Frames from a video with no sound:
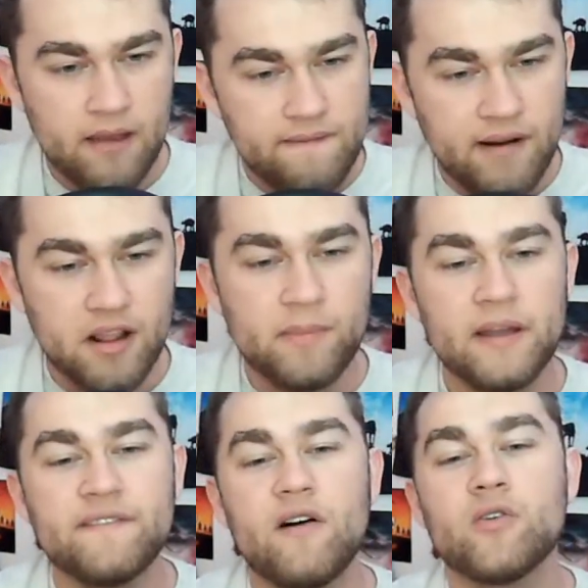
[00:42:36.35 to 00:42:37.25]
Finally
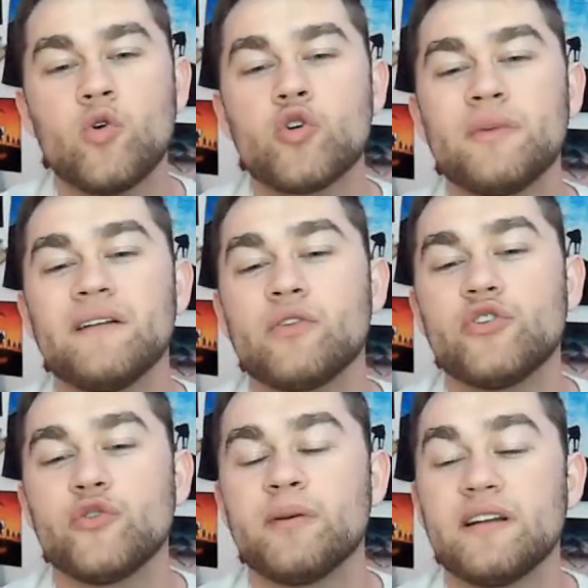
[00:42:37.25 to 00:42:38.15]
played Fallen Order, but never heard
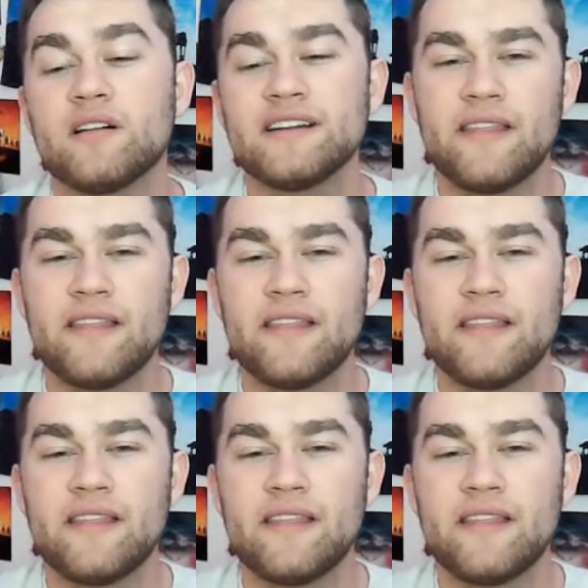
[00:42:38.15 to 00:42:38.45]
your opinion on it.